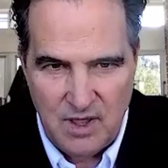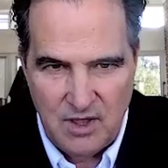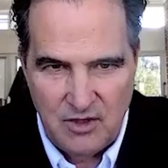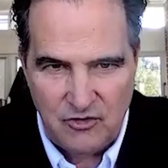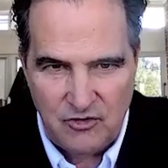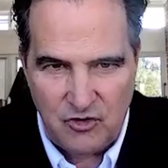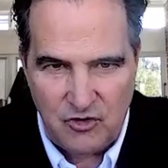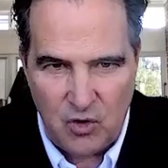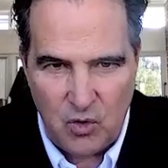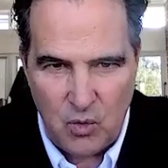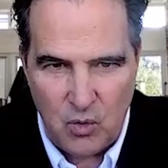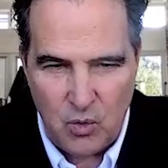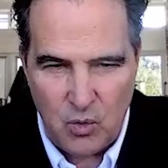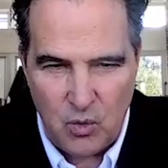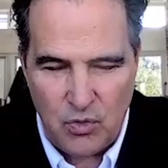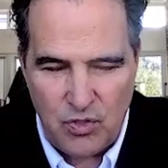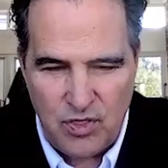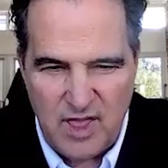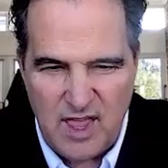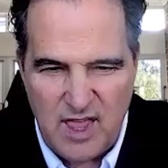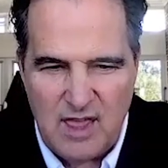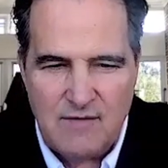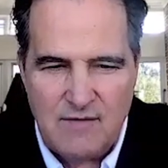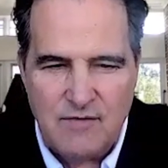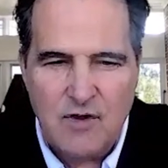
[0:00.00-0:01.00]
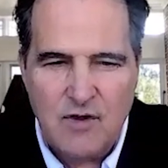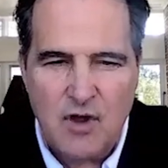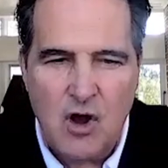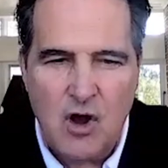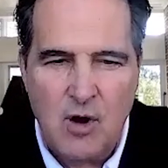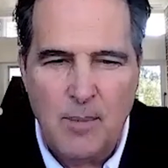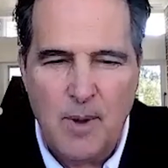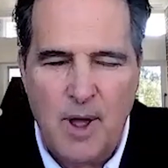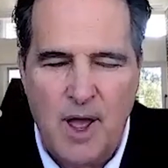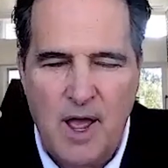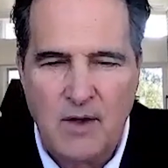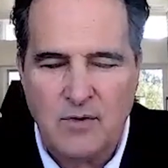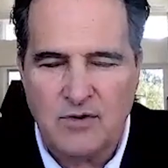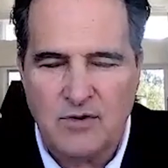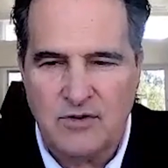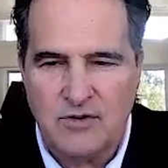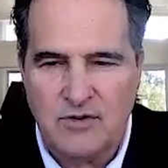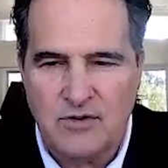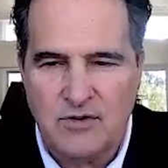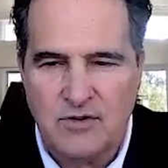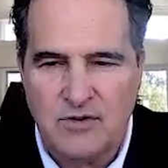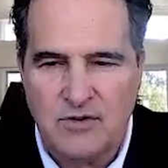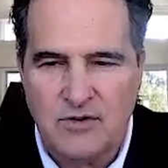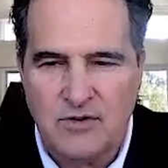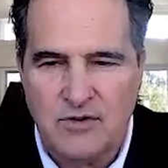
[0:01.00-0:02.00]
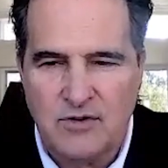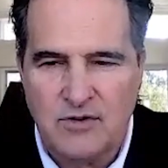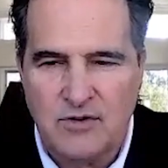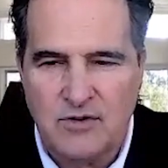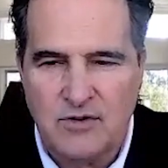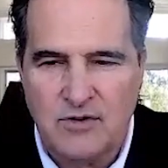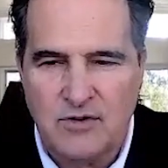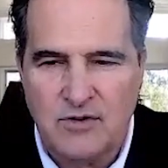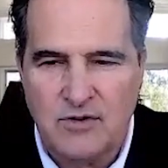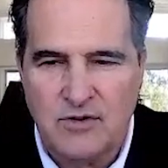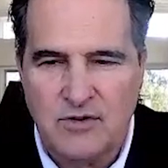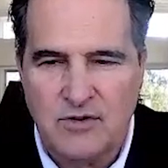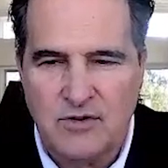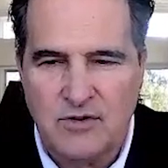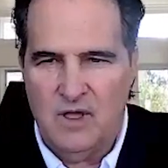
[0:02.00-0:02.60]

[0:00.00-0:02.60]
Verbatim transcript: so think of carbohydrates as this